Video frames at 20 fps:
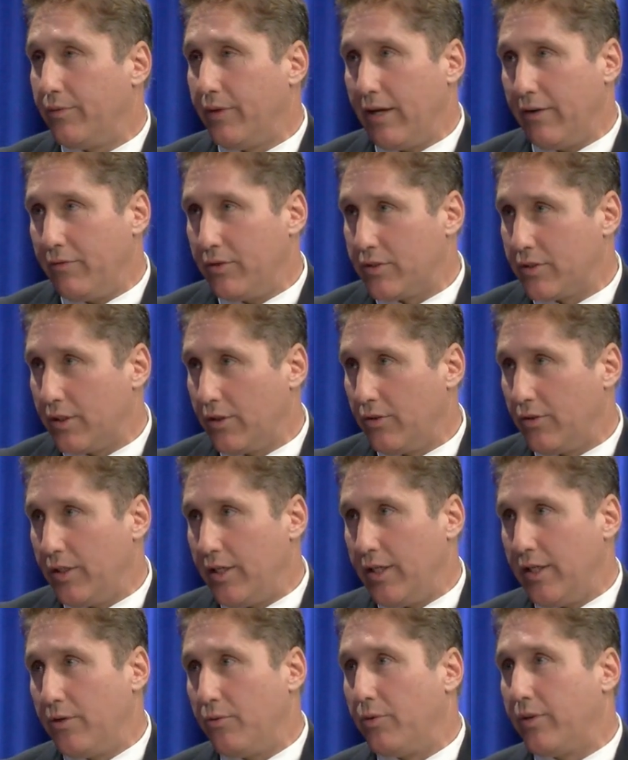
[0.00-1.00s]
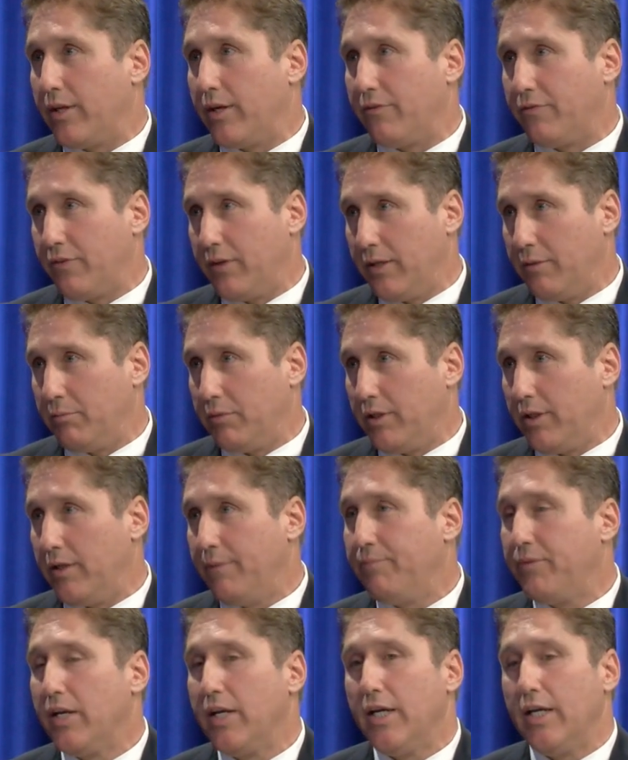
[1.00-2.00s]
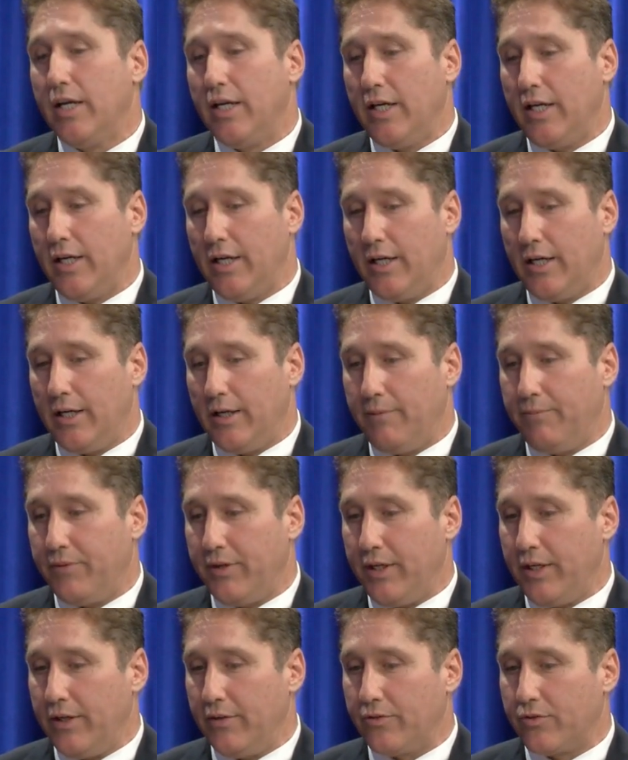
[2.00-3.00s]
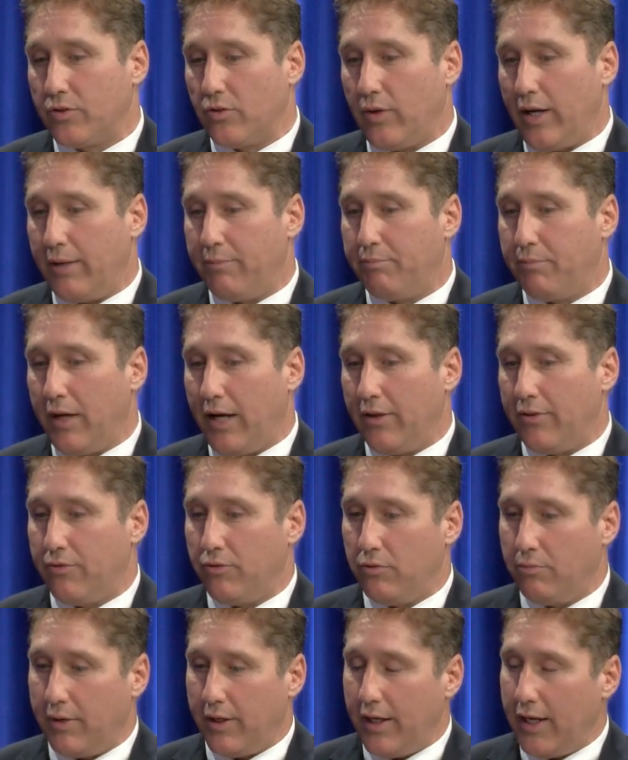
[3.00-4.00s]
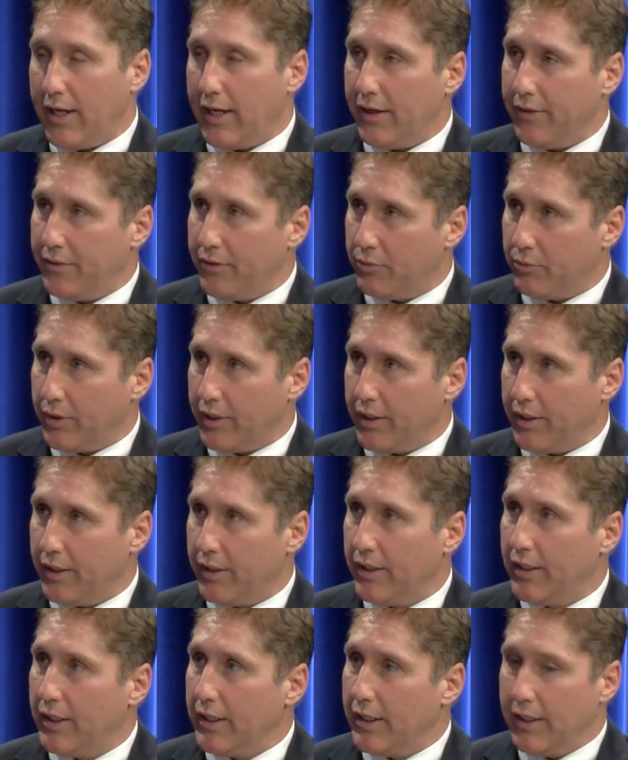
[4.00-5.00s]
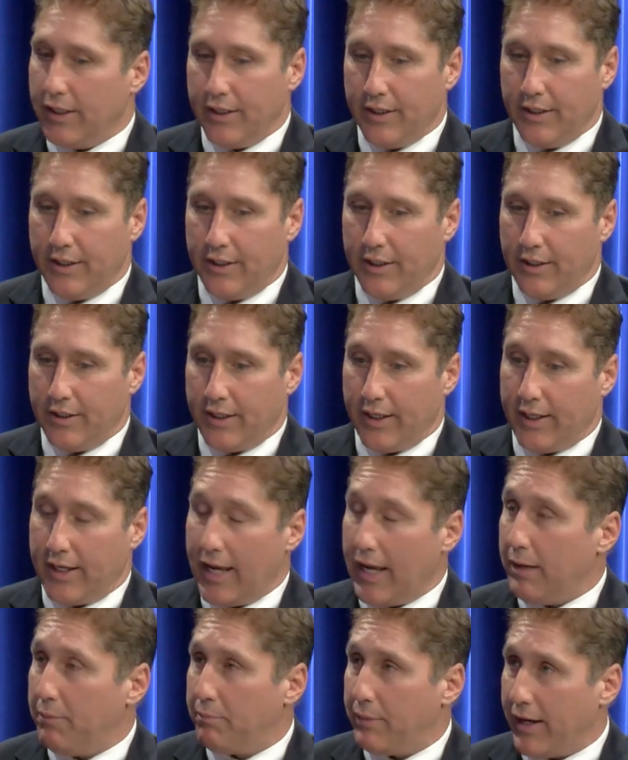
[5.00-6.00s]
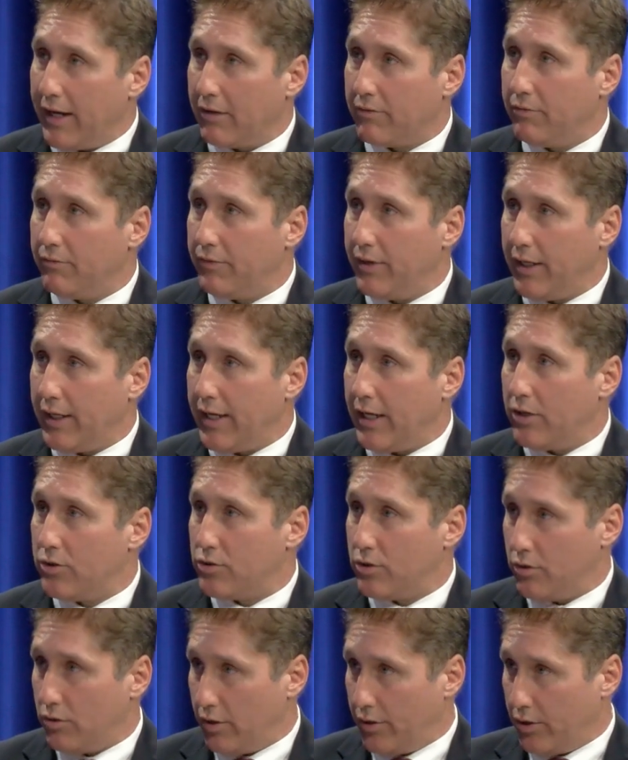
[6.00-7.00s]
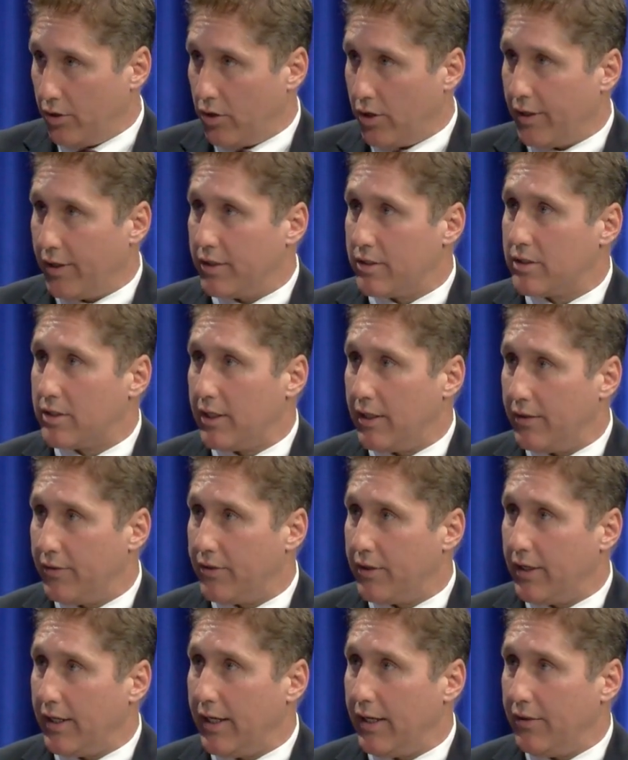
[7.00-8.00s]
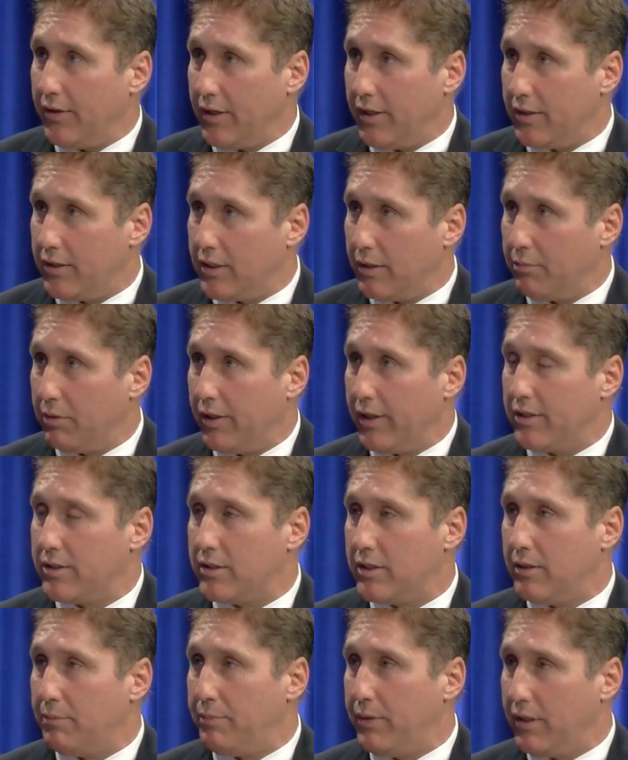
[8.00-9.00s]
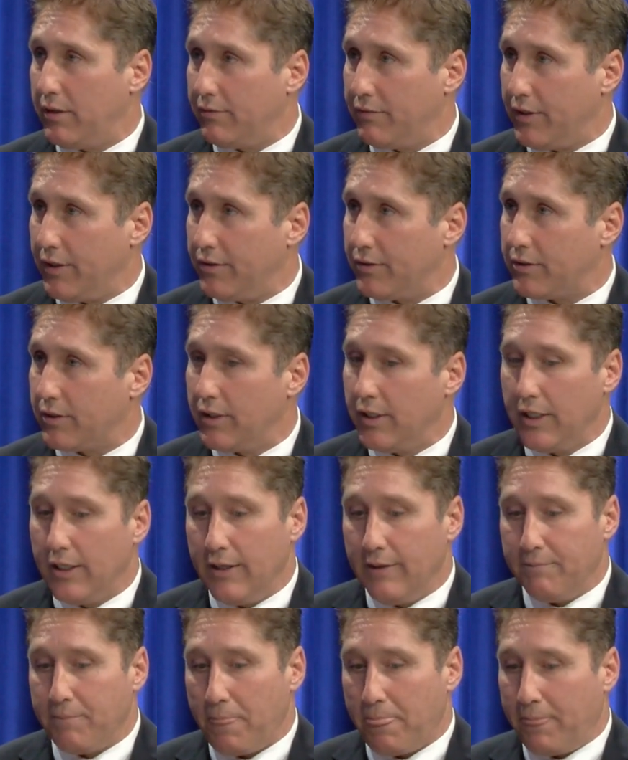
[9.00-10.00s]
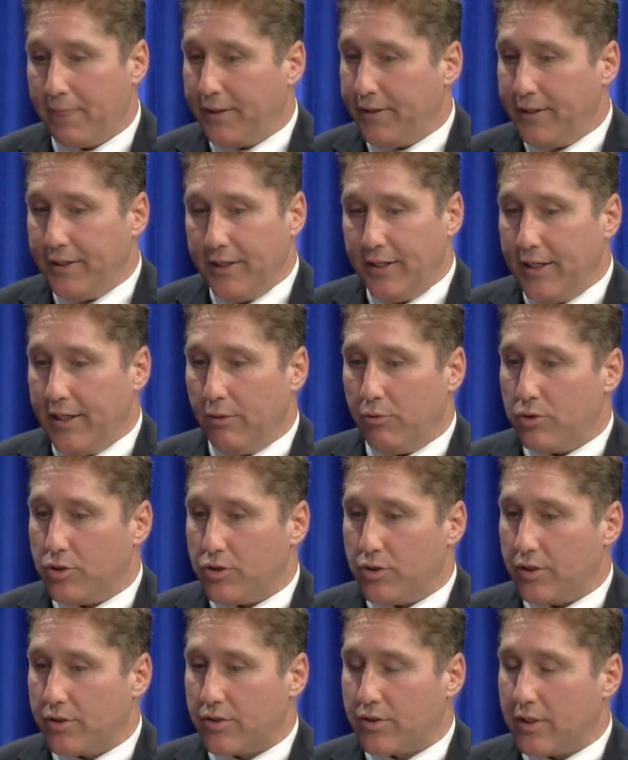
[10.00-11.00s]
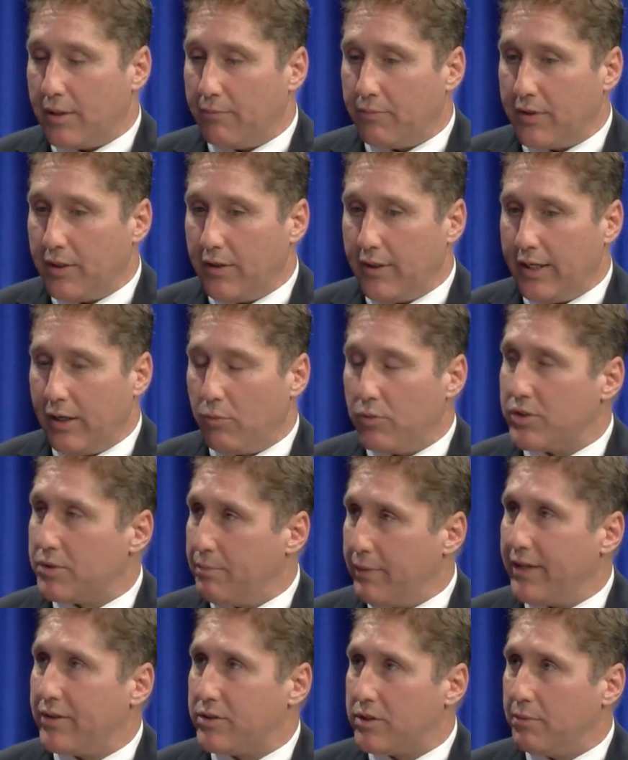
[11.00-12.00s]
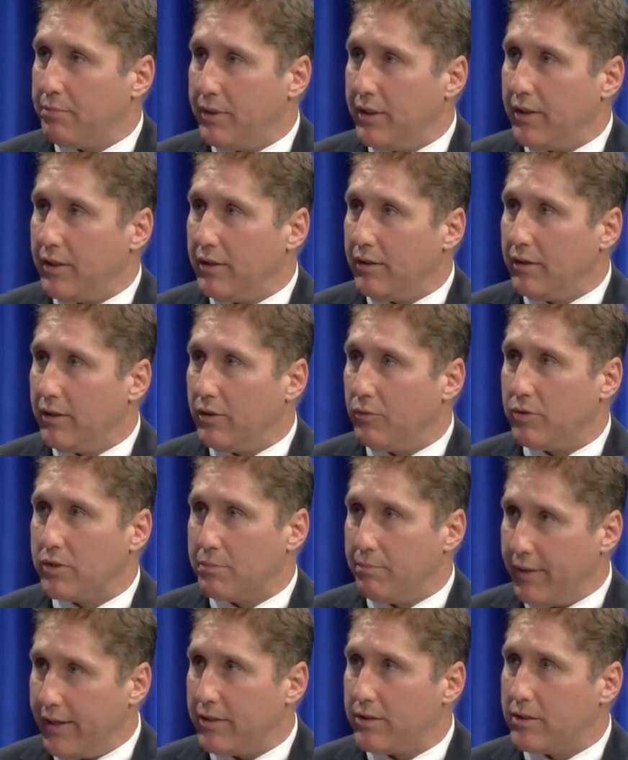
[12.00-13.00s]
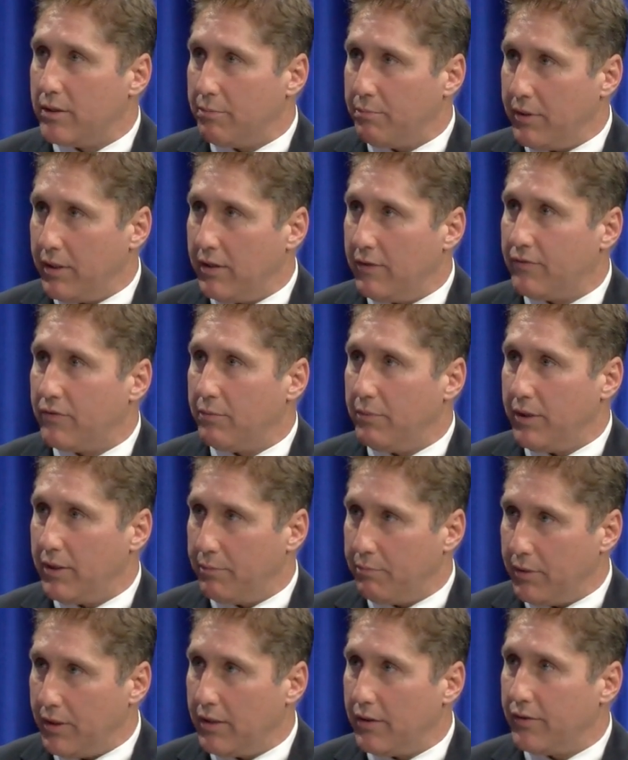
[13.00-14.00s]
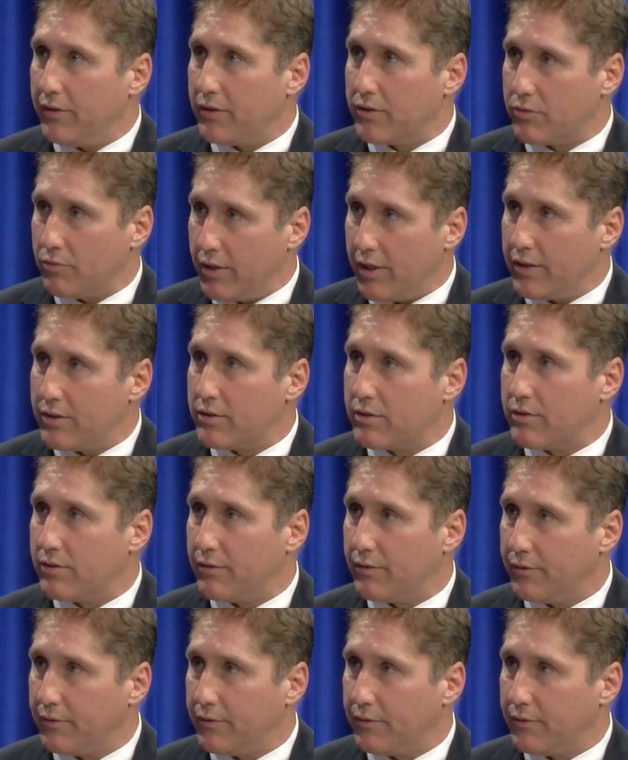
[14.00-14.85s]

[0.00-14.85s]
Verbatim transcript: every single year with our family. Mm -hmm. um, and so I, I threw my hat in the ring. Uh, and I came back from vacation on the August 10th, and I had the NAACP event. It was just something that was meant to be. It was meant to be for me to be in this race.